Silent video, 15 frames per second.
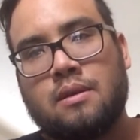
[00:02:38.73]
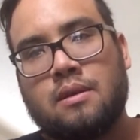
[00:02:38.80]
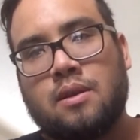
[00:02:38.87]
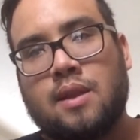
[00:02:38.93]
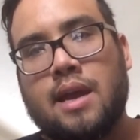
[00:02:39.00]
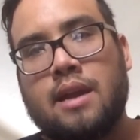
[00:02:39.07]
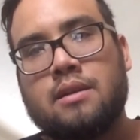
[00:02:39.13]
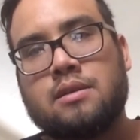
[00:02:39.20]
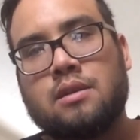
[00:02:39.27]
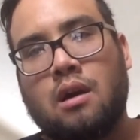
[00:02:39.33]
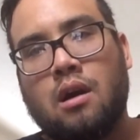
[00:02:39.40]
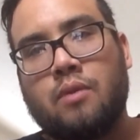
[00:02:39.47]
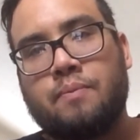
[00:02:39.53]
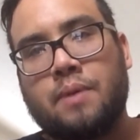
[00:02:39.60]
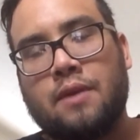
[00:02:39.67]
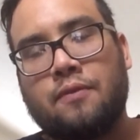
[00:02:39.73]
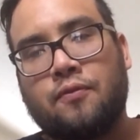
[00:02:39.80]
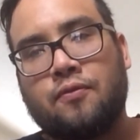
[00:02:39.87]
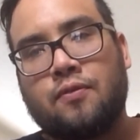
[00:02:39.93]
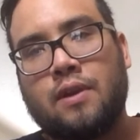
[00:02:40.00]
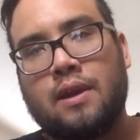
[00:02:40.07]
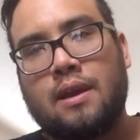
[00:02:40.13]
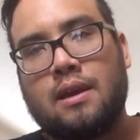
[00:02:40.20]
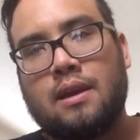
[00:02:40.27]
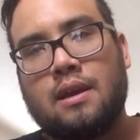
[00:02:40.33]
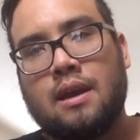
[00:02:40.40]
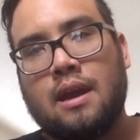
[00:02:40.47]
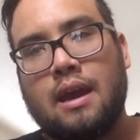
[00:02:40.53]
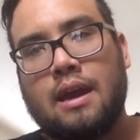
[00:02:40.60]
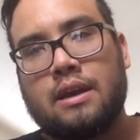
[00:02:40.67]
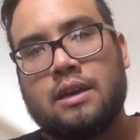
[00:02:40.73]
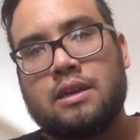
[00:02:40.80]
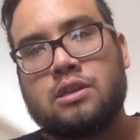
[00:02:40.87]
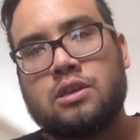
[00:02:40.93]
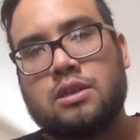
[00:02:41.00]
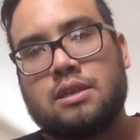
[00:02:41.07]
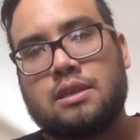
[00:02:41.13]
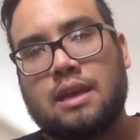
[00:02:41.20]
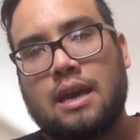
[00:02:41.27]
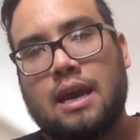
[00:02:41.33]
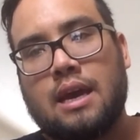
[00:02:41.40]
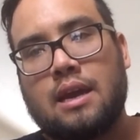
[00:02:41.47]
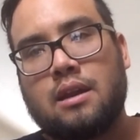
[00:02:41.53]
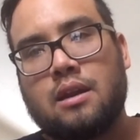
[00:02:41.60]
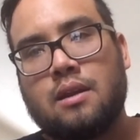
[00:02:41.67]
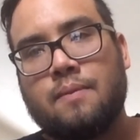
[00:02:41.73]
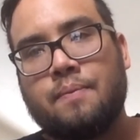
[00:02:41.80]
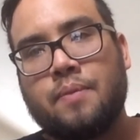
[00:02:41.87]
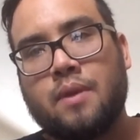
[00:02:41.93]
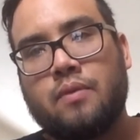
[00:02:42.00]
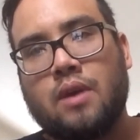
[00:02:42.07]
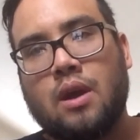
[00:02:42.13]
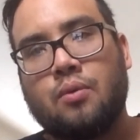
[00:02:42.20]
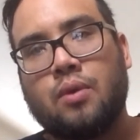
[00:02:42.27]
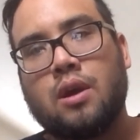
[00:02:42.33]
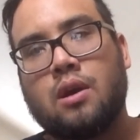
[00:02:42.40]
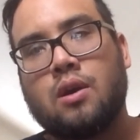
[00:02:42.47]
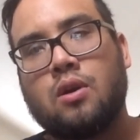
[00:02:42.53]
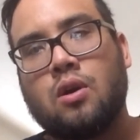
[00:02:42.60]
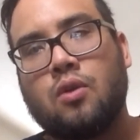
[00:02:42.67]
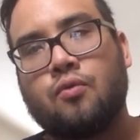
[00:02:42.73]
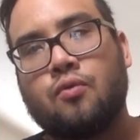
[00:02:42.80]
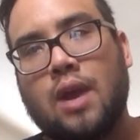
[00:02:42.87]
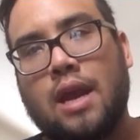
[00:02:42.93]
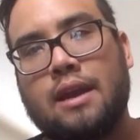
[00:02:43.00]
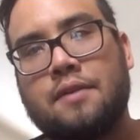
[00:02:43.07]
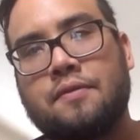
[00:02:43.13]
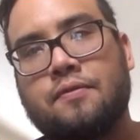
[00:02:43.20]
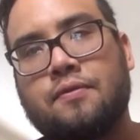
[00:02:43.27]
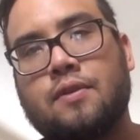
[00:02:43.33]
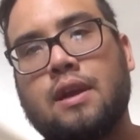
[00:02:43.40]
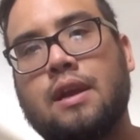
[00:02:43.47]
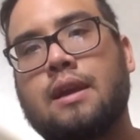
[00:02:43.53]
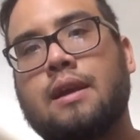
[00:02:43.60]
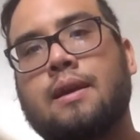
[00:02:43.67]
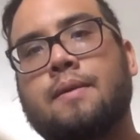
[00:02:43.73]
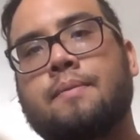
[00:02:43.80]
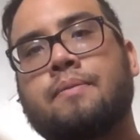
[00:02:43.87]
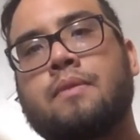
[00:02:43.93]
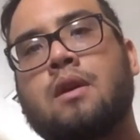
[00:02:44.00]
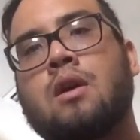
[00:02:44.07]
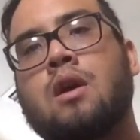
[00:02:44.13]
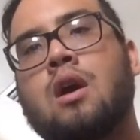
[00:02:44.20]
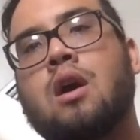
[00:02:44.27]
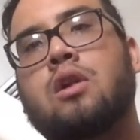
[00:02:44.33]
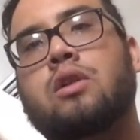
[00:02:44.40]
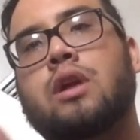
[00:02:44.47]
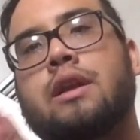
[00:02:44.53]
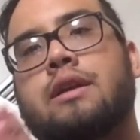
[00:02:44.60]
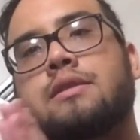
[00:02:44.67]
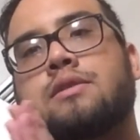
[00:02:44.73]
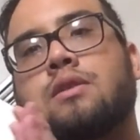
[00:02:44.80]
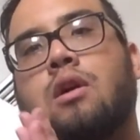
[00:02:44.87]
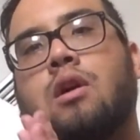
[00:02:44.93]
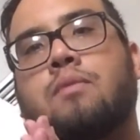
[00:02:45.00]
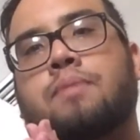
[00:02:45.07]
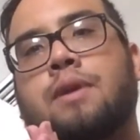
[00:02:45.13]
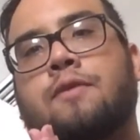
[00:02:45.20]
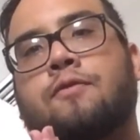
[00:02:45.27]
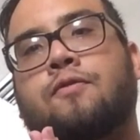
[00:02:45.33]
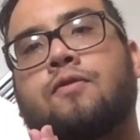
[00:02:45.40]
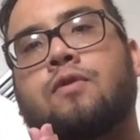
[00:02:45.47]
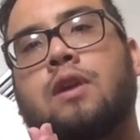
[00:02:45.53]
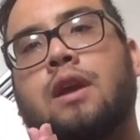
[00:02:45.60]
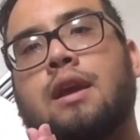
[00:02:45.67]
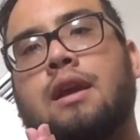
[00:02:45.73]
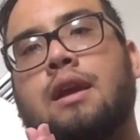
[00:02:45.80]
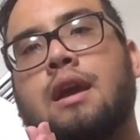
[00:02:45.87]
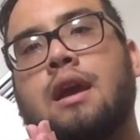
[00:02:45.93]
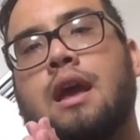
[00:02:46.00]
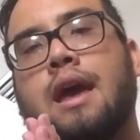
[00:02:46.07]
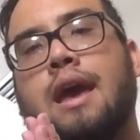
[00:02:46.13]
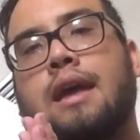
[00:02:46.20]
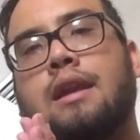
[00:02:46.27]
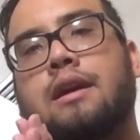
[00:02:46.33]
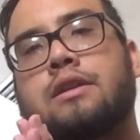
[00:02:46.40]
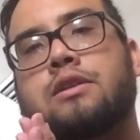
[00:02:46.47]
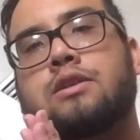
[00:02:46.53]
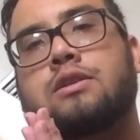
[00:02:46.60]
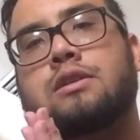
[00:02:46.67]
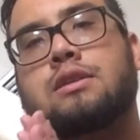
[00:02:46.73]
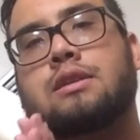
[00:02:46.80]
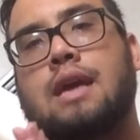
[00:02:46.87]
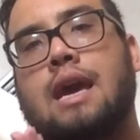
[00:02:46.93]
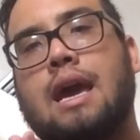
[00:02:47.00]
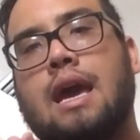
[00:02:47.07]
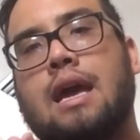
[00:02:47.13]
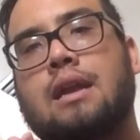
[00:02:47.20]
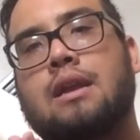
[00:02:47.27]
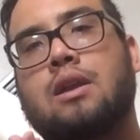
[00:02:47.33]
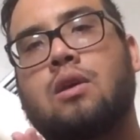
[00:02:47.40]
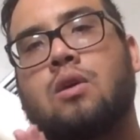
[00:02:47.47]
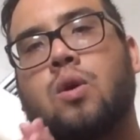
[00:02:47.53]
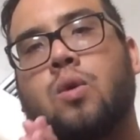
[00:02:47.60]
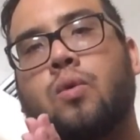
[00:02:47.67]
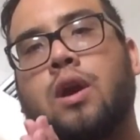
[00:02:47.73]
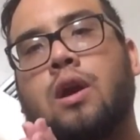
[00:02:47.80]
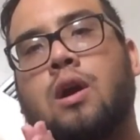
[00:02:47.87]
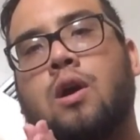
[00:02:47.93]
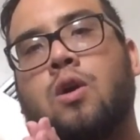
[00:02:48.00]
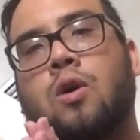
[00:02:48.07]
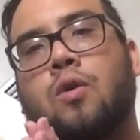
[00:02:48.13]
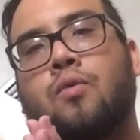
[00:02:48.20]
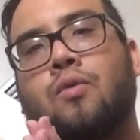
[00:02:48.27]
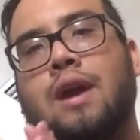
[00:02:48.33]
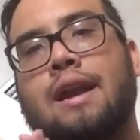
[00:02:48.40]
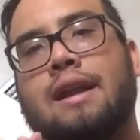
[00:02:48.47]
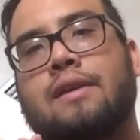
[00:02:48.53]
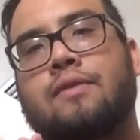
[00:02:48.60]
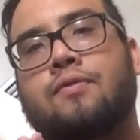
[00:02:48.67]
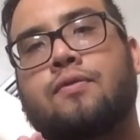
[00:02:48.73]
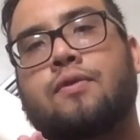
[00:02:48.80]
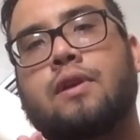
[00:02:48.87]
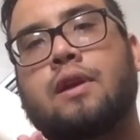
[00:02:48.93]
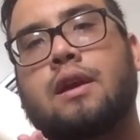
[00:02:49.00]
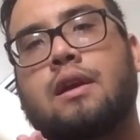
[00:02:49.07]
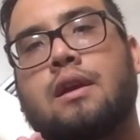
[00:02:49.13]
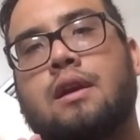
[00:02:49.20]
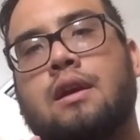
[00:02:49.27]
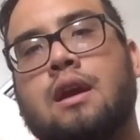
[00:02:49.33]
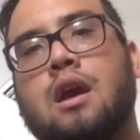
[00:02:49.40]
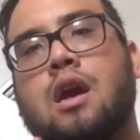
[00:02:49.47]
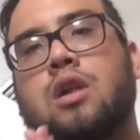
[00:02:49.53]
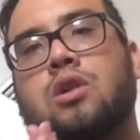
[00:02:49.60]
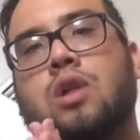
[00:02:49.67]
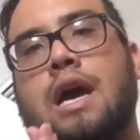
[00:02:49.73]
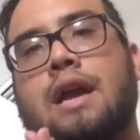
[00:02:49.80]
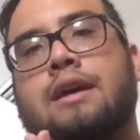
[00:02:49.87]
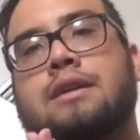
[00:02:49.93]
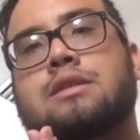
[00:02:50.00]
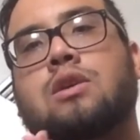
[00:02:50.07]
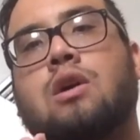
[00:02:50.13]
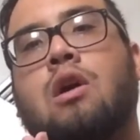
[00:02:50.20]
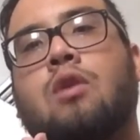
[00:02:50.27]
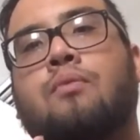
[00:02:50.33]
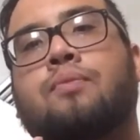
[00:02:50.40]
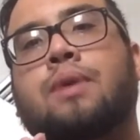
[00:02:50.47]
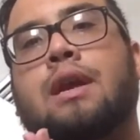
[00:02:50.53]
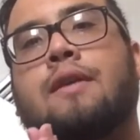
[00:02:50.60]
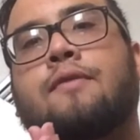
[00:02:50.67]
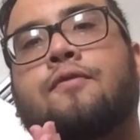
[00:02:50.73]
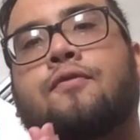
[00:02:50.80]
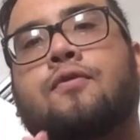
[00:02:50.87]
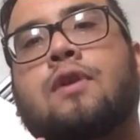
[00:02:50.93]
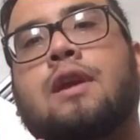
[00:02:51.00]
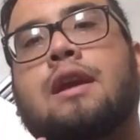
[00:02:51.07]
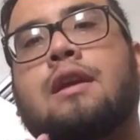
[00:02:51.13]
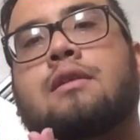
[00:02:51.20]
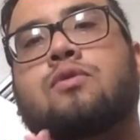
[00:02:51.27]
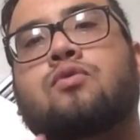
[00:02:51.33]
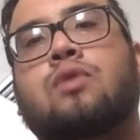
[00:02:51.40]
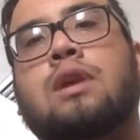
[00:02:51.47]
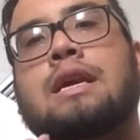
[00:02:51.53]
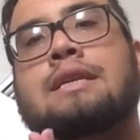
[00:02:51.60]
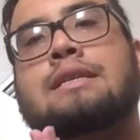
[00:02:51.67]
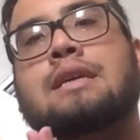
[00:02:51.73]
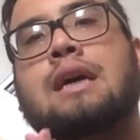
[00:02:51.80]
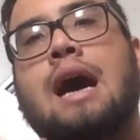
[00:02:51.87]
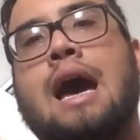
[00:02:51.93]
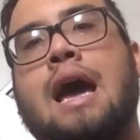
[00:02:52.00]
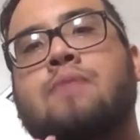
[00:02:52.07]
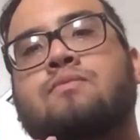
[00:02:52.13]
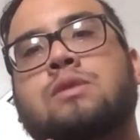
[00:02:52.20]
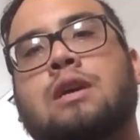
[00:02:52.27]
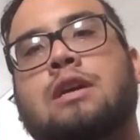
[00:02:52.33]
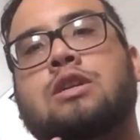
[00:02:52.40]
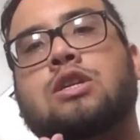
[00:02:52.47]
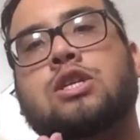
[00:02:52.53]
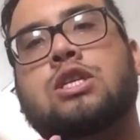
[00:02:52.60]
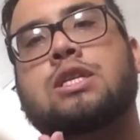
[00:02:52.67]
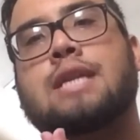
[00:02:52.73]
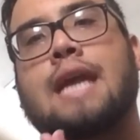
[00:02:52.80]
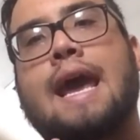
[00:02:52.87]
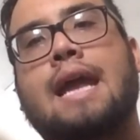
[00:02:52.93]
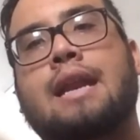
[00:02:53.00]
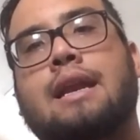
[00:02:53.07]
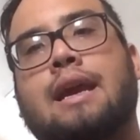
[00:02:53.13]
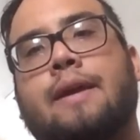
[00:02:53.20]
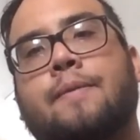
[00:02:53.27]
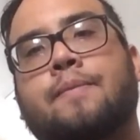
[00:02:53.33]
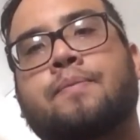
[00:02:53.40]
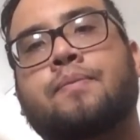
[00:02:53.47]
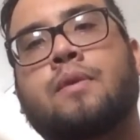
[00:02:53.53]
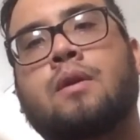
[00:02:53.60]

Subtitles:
Let us all be free and understand that we are already free. Let us all be free and understand we are already free. Let us all be free three times, understanding